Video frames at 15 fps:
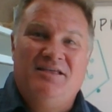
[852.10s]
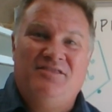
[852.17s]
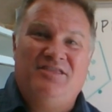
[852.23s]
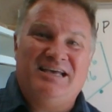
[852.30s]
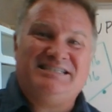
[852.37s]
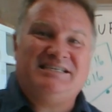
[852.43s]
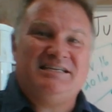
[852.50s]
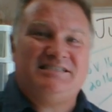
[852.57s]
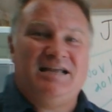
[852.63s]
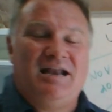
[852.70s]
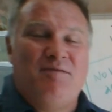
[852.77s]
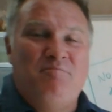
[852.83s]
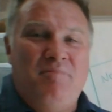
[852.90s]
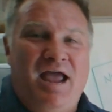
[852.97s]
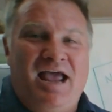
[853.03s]
this is
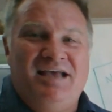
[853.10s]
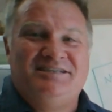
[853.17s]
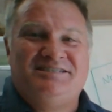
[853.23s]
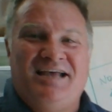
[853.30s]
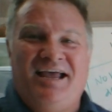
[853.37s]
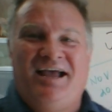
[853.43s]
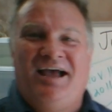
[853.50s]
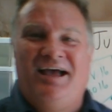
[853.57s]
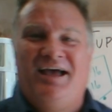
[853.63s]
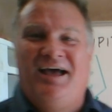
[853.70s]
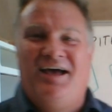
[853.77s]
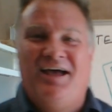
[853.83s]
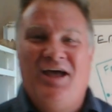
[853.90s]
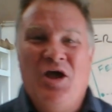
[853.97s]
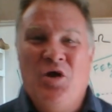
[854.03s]
an amazing
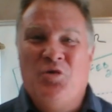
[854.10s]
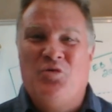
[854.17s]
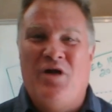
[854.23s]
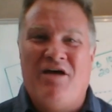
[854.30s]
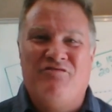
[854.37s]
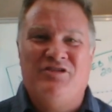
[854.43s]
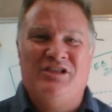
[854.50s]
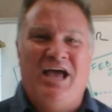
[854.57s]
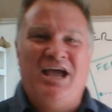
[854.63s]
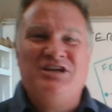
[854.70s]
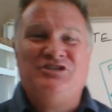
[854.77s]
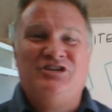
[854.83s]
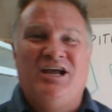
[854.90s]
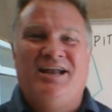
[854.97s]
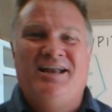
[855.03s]

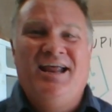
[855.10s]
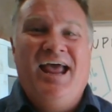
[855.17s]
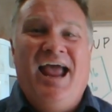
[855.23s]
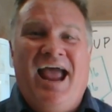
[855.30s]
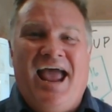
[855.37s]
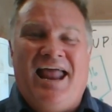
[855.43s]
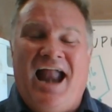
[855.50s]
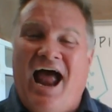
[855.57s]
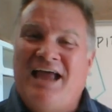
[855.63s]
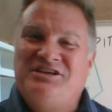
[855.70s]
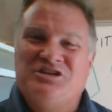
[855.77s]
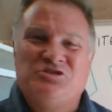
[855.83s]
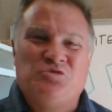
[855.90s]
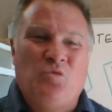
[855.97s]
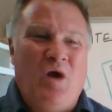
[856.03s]
revelation, and I
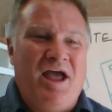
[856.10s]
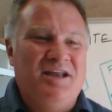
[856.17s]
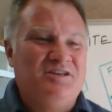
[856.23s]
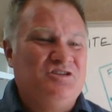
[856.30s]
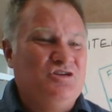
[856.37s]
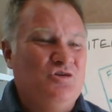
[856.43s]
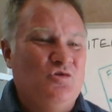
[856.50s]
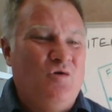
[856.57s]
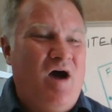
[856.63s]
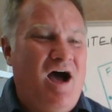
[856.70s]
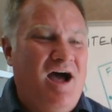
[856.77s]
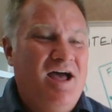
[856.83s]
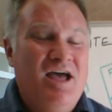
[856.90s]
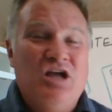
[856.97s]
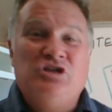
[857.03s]
just went
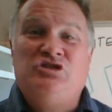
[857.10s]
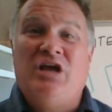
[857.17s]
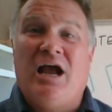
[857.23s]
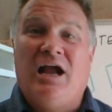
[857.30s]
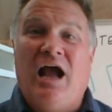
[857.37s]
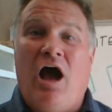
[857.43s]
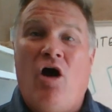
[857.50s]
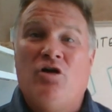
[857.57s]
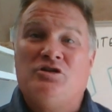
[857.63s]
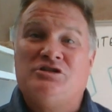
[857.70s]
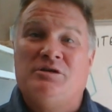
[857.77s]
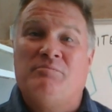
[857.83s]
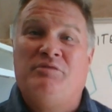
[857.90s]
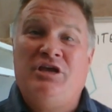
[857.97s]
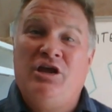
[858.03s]
to check out
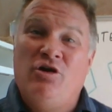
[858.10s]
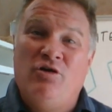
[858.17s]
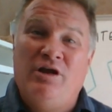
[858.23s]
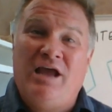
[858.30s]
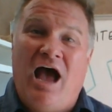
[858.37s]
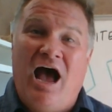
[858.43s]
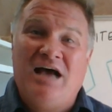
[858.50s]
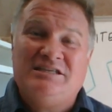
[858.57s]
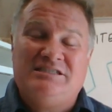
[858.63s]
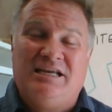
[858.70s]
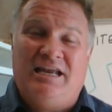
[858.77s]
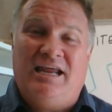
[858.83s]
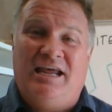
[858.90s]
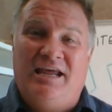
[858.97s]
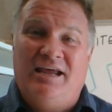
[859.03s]
some
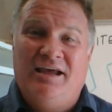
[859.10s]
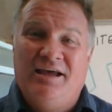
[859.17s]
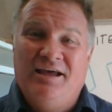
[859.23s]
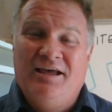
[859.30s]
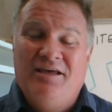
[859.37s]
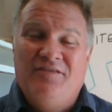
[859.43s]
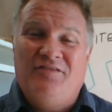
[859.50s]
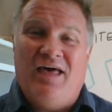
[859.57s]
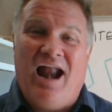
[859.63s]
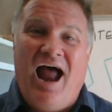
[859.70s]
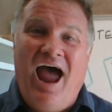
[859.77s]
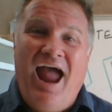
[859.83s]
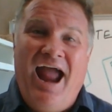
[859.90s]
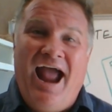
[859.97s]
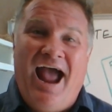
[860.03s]
curiosity that
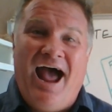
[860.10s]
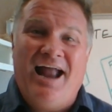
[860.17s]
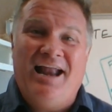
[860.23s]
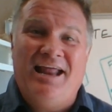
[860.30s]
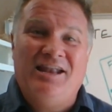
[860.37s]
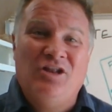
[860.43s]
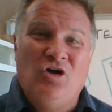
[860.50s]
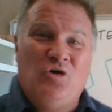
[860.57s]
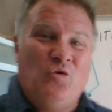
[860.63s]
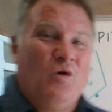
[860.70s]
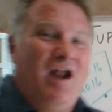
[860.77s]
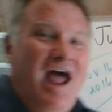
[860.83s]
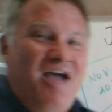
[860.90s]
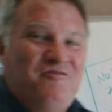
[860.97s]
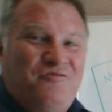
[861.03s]
I had, and look
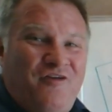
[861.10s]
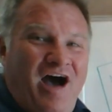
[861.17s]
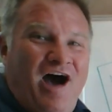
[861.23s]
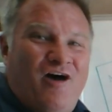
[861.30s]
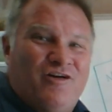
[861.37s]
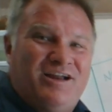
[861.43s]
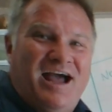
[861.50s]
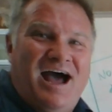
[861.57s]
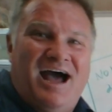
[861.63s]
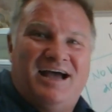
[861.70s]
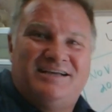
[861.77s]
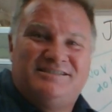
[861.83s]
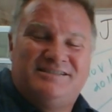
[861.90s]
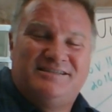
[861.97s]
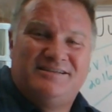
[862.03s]
what I found,
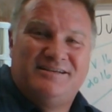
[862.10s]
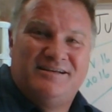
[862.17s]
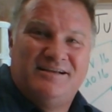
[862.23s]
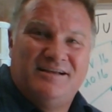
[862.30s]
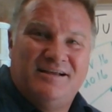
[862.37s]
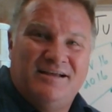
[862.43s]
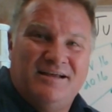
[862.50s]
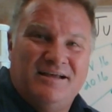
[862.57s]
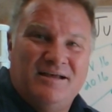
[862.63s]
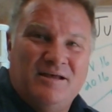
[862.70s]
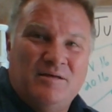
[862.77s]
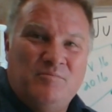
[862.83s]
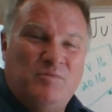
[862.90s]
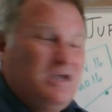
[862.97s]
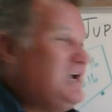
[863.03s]
guys.
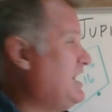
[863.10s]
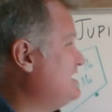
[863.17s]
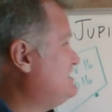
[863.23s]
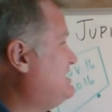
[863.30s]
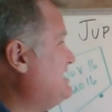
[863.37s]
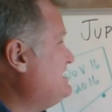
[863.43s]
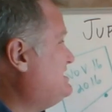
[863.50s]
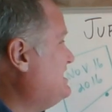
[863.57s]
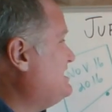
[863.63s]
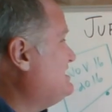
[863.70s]
Because this